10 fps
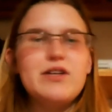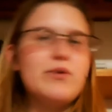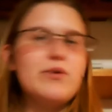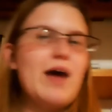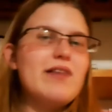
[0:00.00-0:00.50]

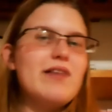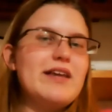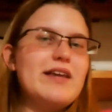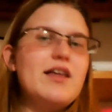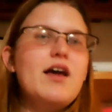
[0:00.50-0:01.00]
Like,
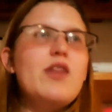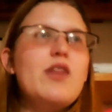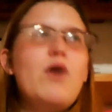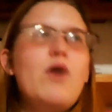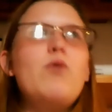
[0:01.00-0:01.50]
the
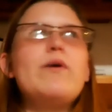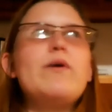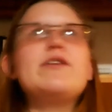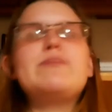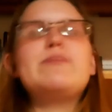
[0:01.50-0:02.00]
whole world's
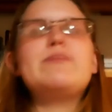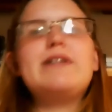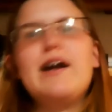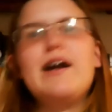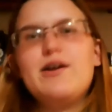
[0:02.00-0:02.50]
been
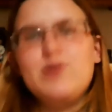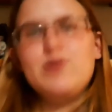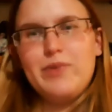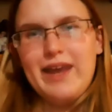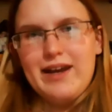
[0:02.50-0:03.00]
diagnosed with
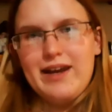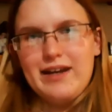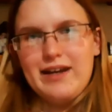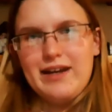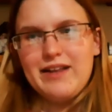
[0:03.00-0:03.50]
ADD.
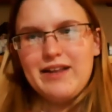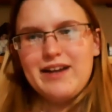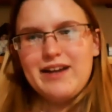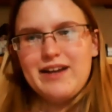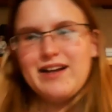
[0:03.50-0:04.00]
Like,
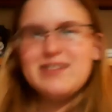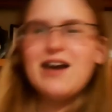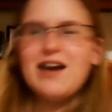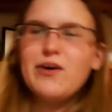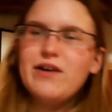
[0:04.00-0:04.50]
it's not going
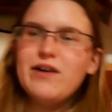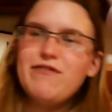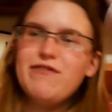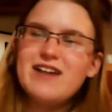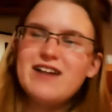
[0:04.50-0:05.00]
to
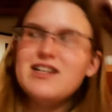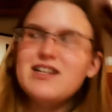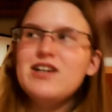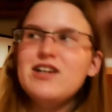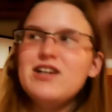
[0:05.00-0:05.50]
affect
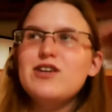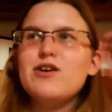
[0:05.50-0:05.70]
your